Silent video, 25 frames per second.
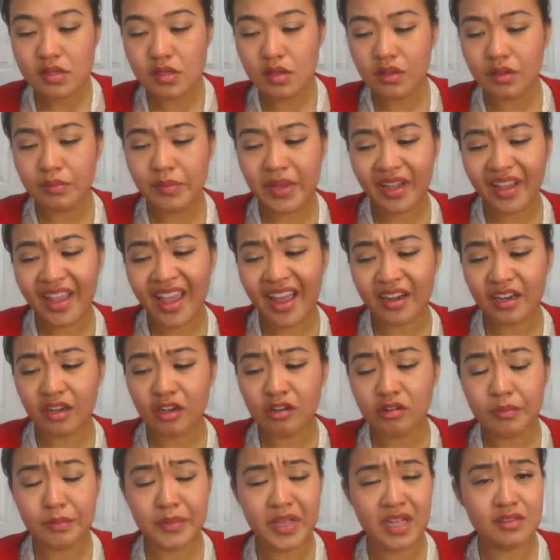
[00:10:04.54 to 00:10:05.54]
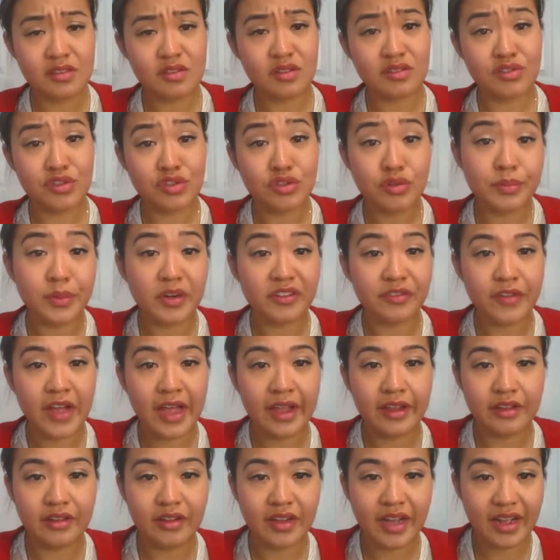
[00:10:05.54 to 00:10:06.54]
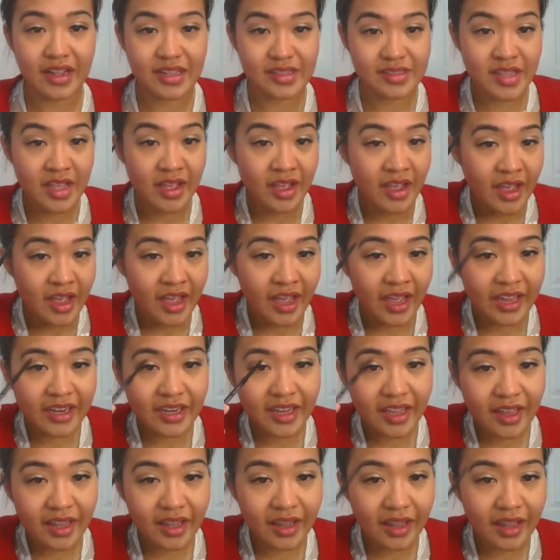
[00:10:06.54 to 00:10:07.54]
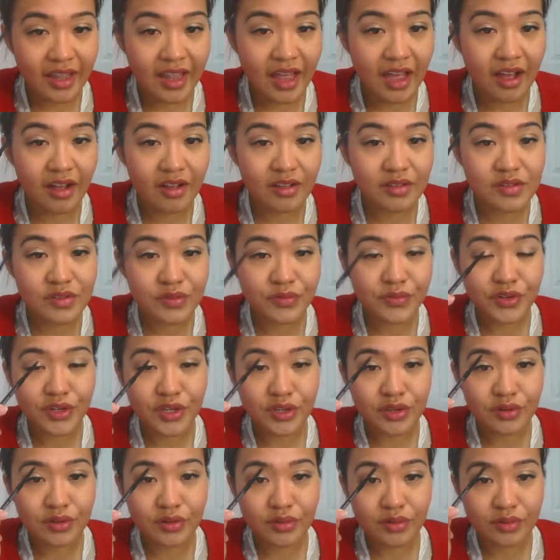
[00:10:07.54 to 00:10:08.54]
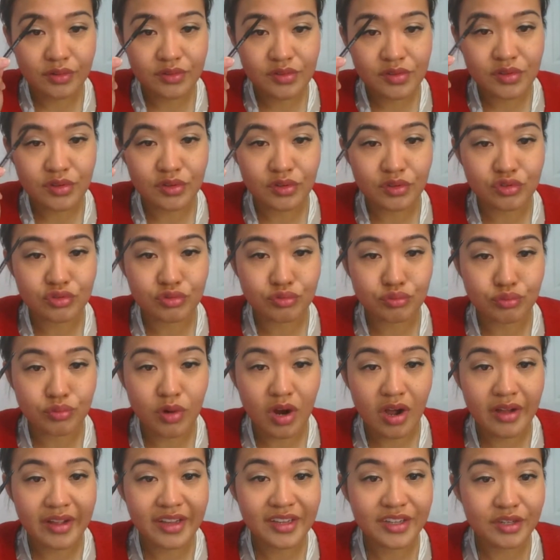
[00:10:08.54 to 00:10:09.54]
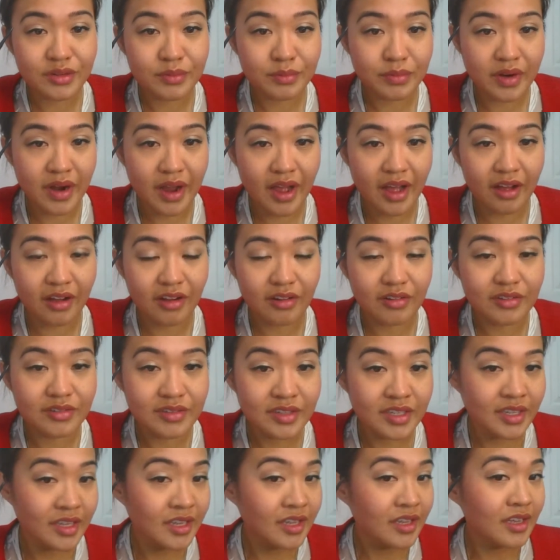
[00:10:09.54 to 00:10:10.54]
So the mechanical pencil is super fine, you guys, and it allows for you to draw in your brow,